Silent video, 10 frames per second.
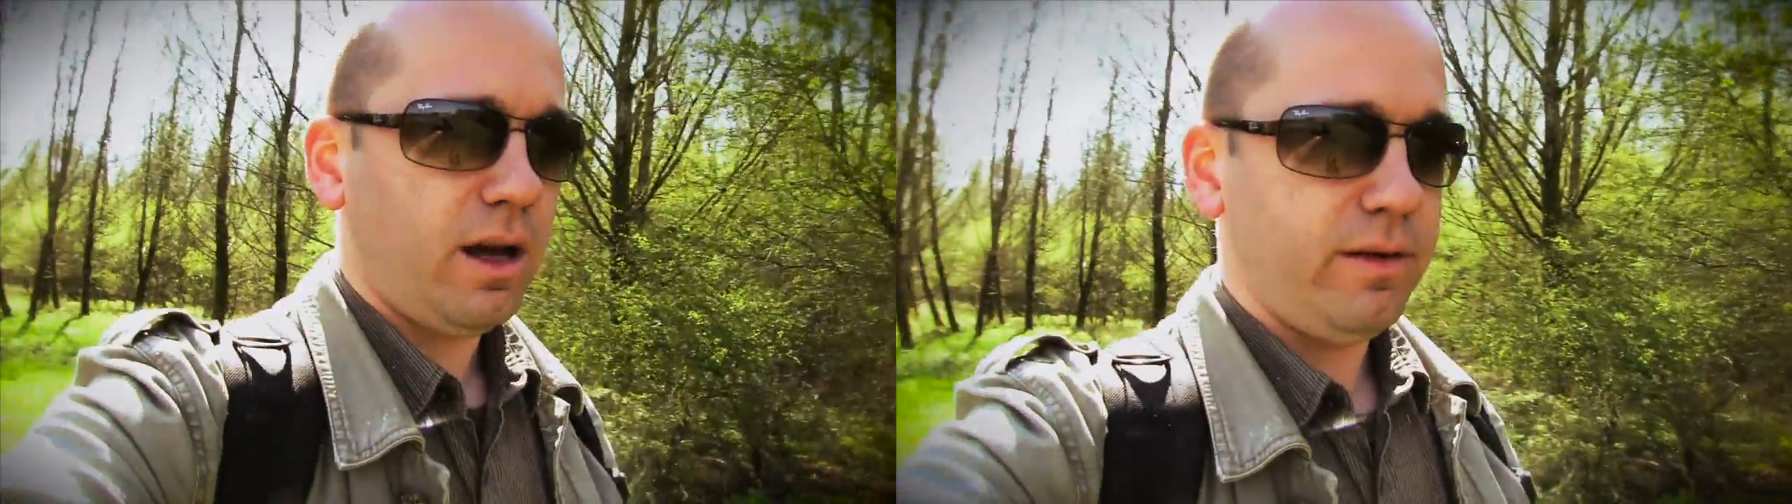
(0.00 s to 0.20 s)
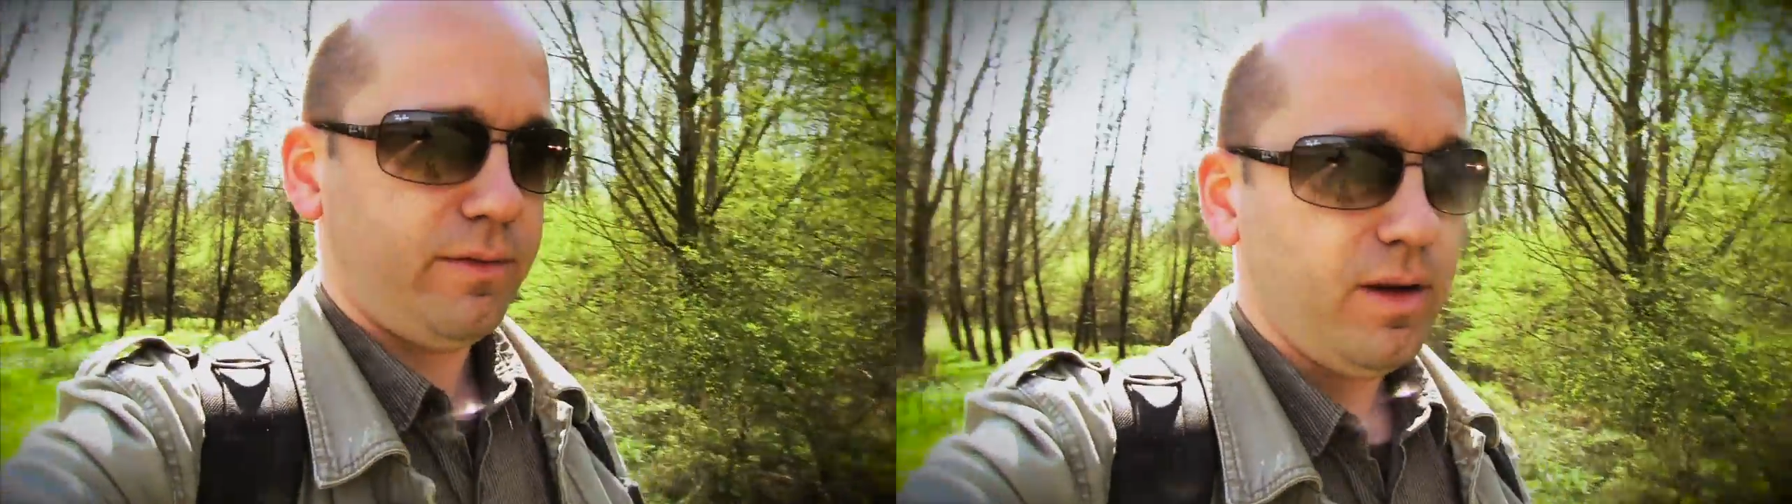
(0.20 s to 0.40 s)

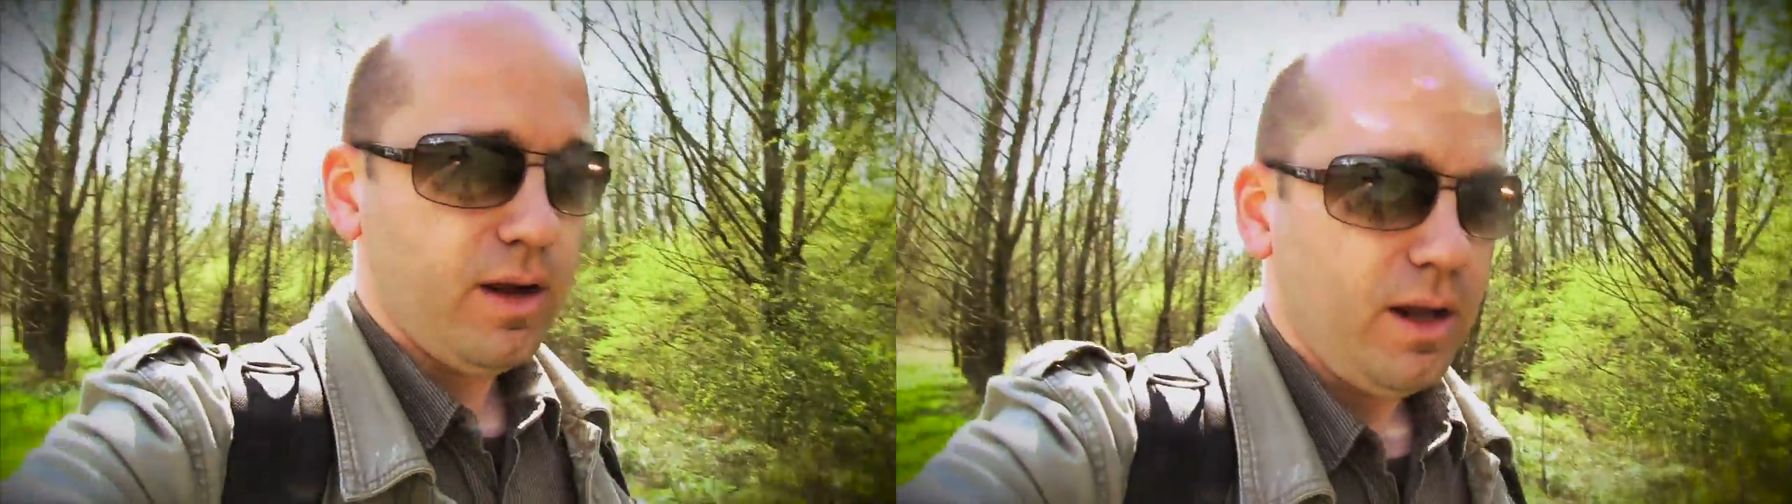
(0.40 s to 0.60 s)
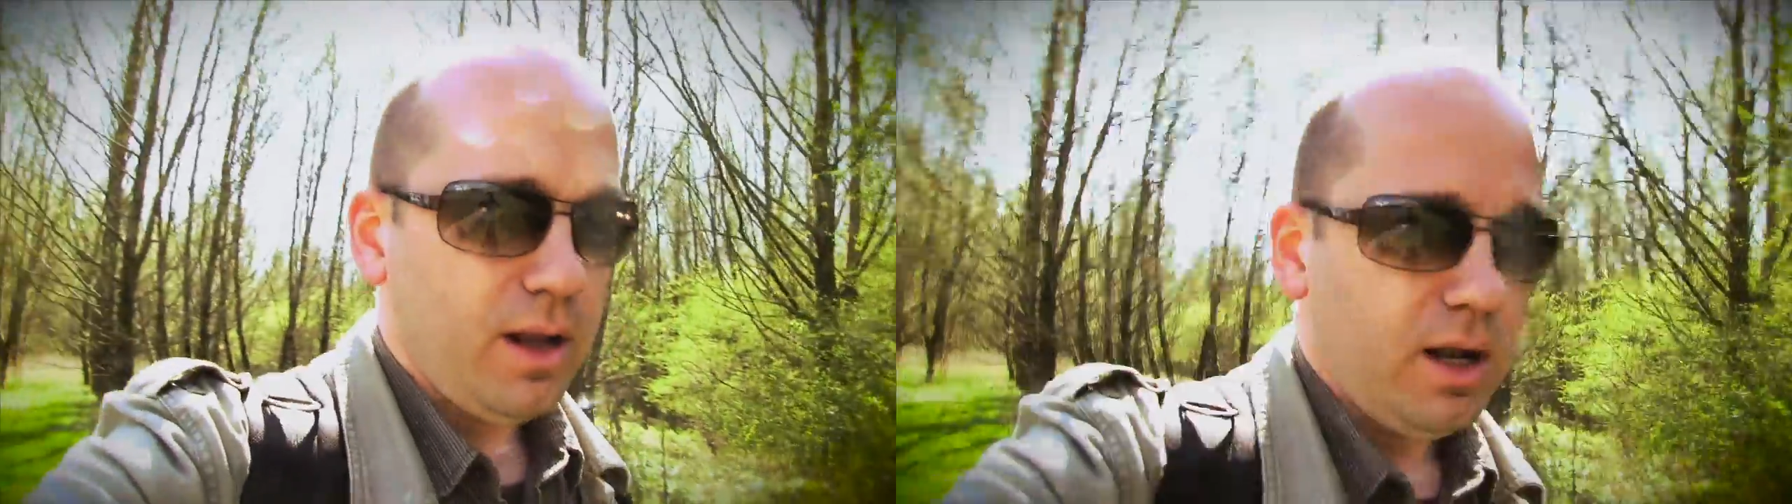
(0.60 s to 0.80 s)
I've
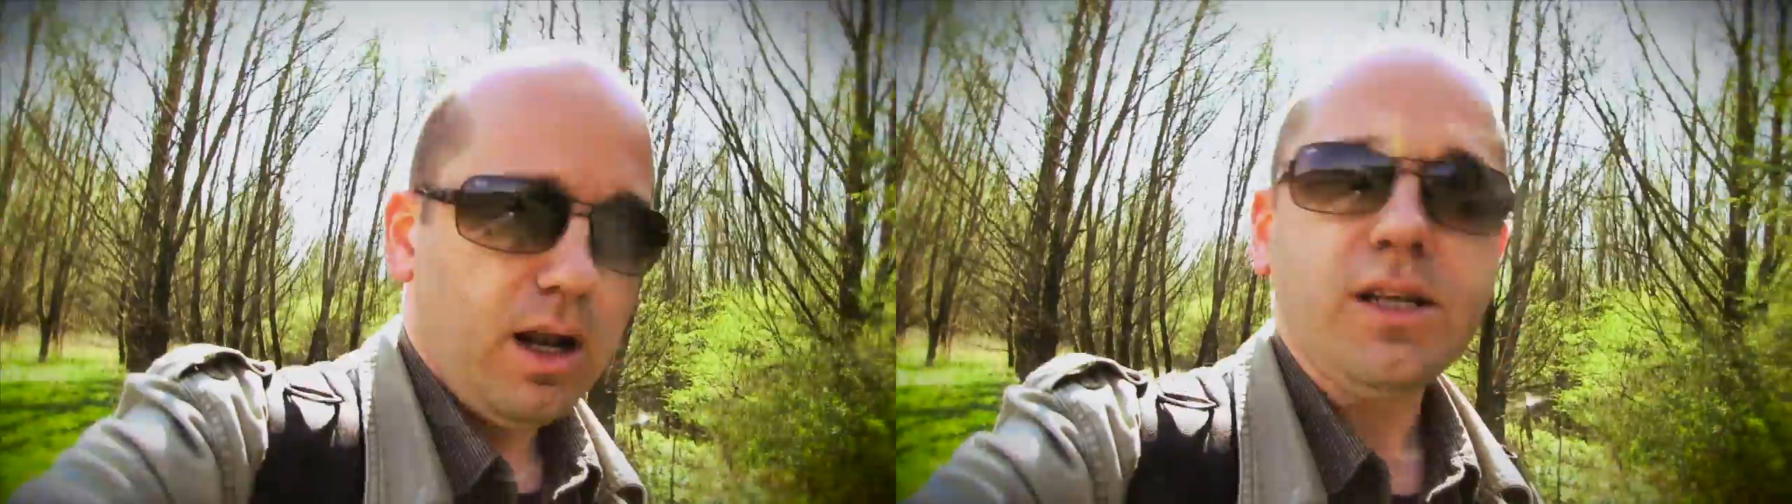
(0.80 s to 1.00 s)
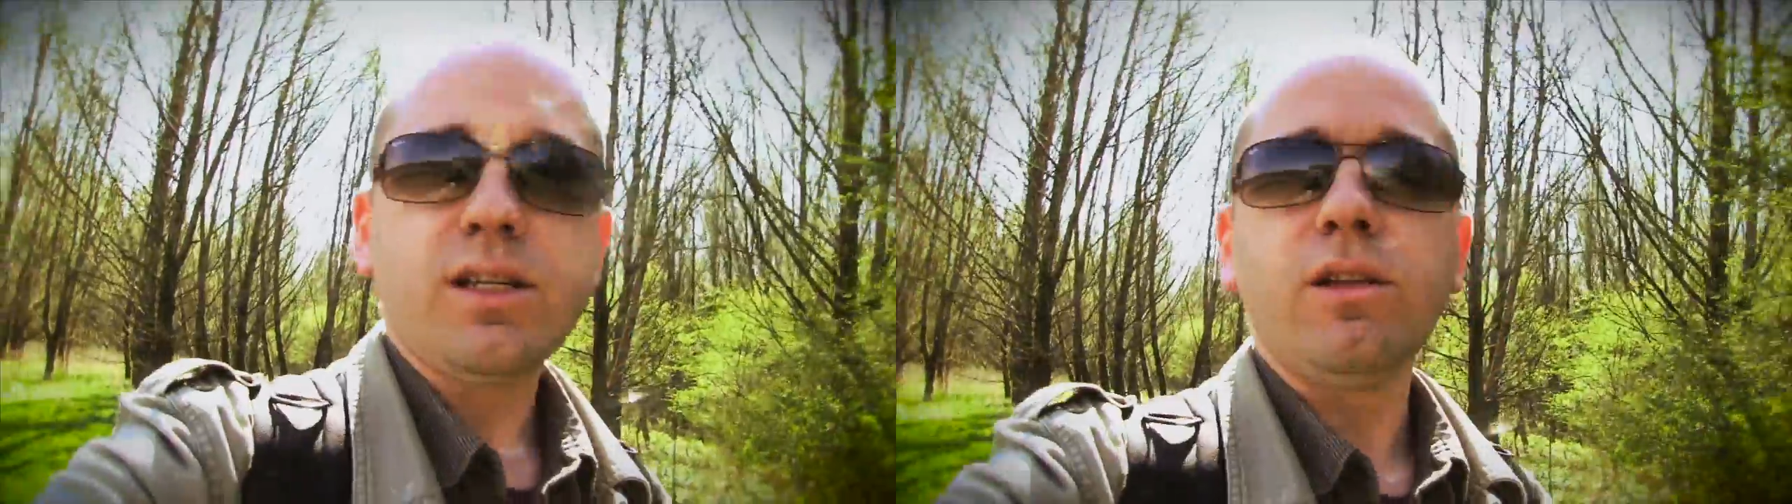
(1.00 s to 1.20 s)

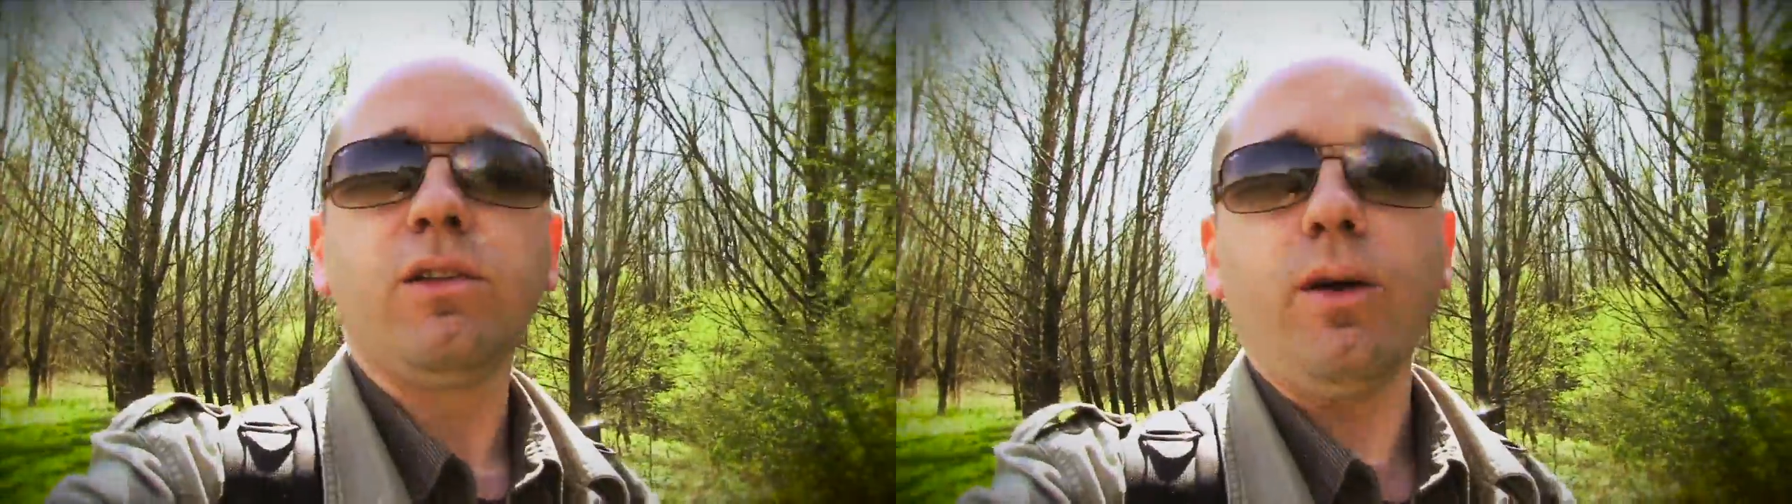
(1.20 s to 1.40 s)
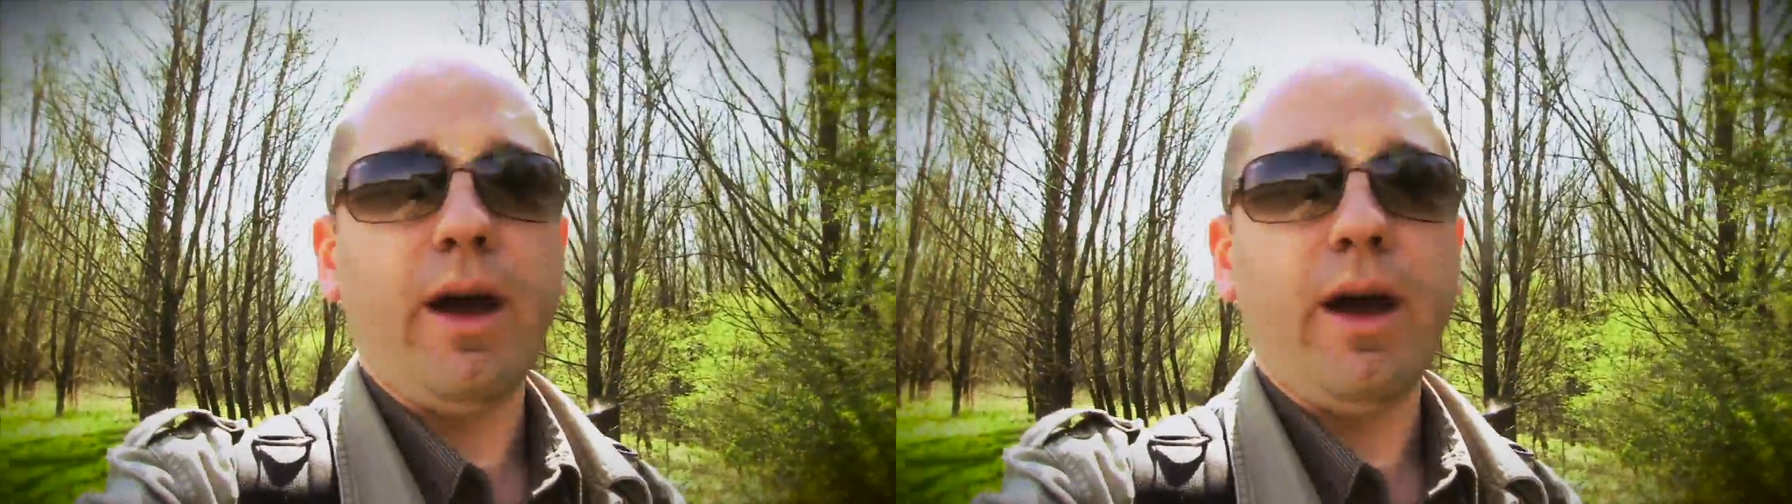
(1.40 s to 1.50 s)
listened to